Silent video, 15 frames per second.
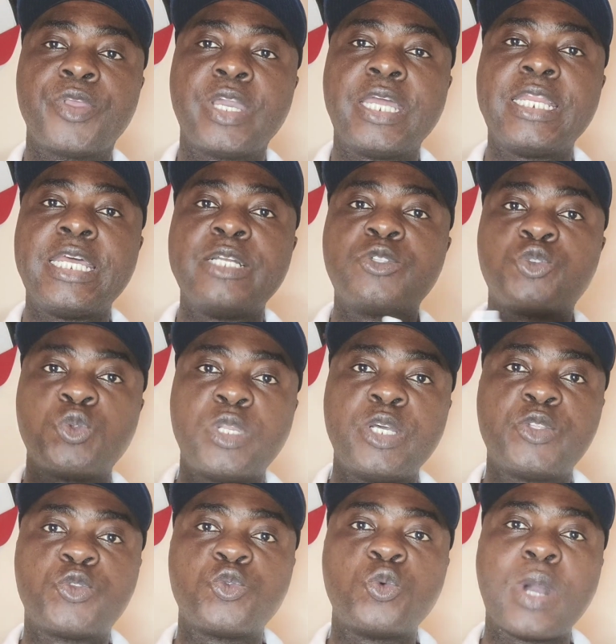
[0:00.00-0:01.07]
And then
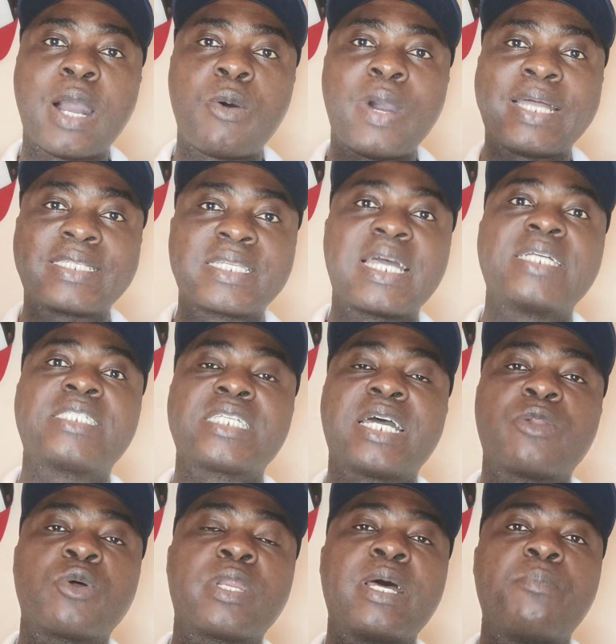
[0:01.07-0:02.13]
today too, I'll attach
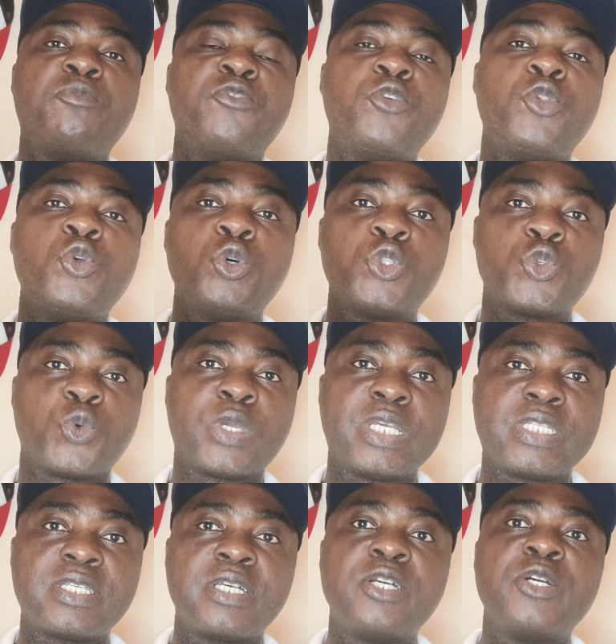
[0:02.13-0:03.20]
another video to
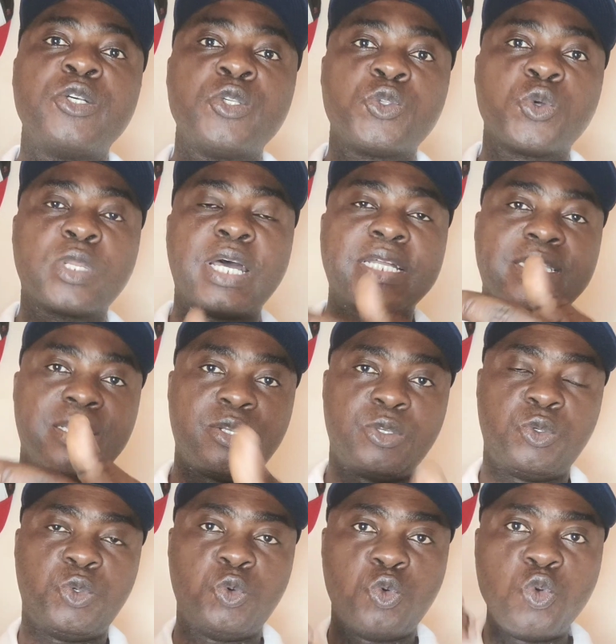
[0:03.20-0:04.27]
it so that
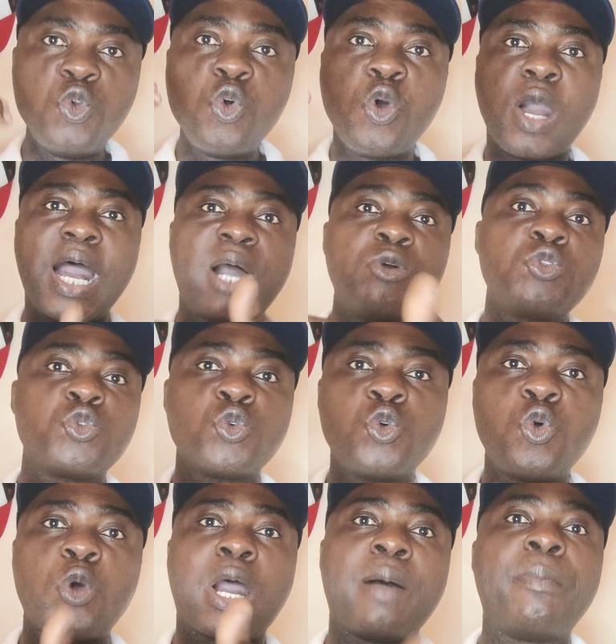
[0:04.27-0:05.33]
you know how to
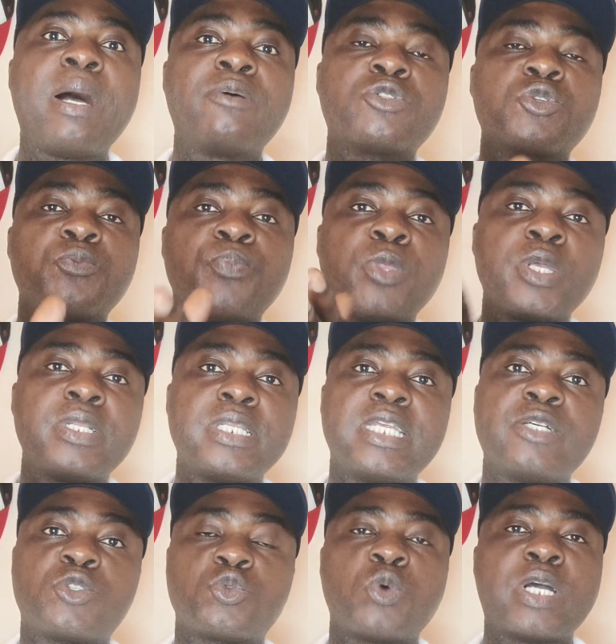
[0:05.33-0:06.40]
go about
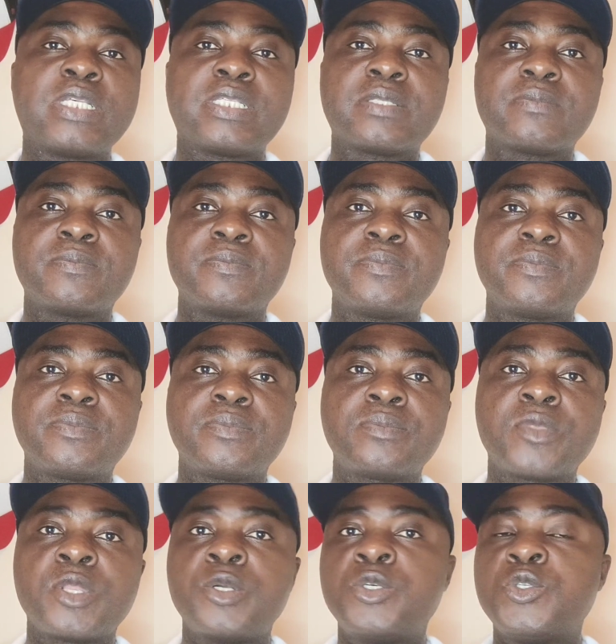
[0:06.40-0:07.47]
these ones.
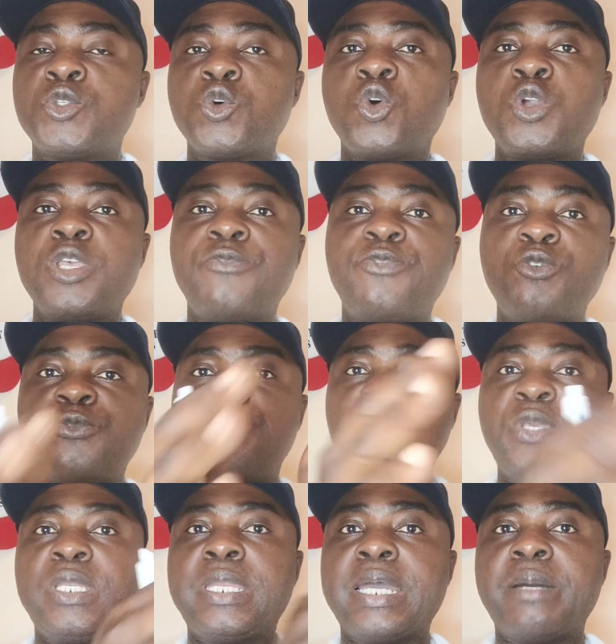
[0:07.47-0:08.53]
So if you
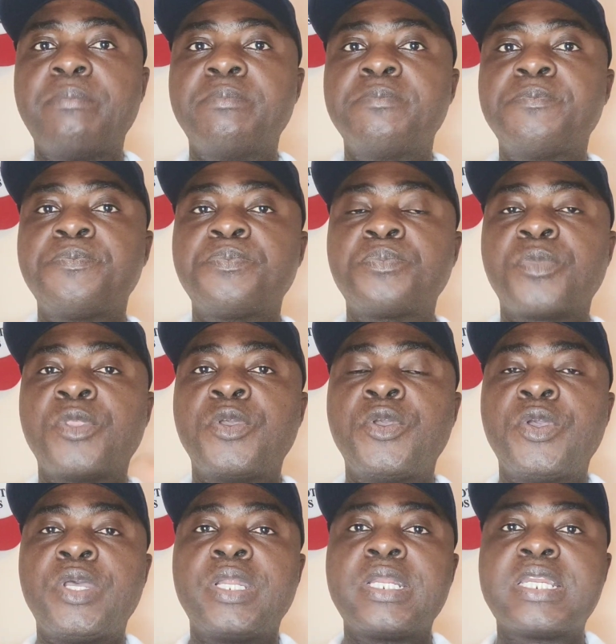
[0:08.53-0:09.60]
feed them
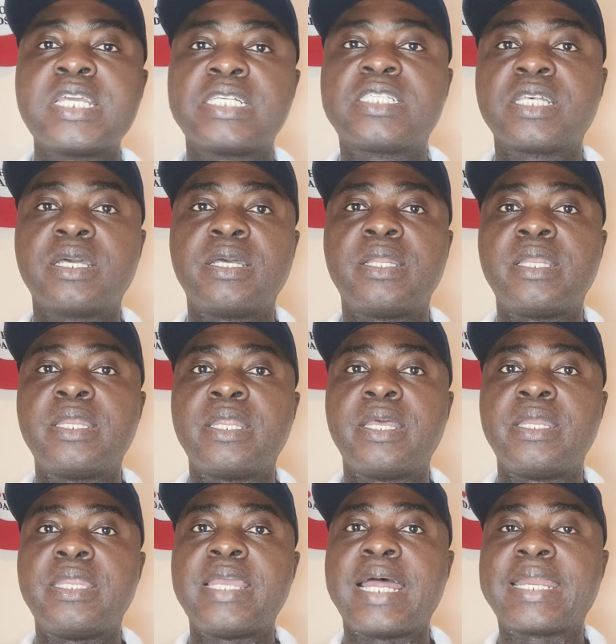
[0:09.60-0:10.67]

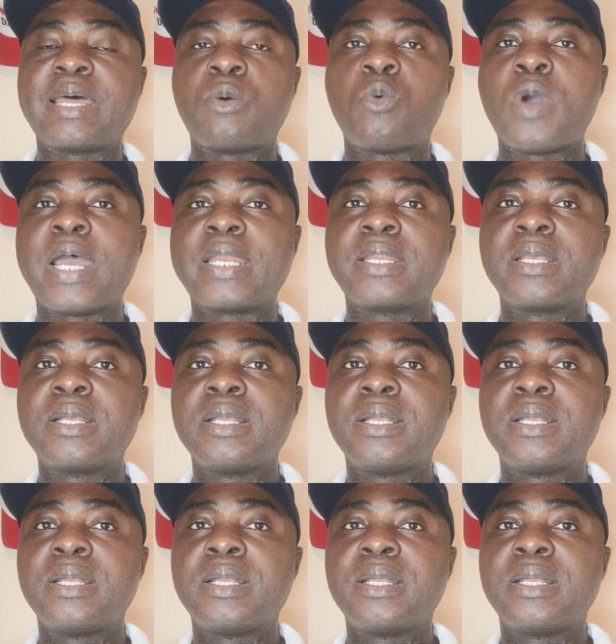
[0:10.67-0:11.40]
the other one,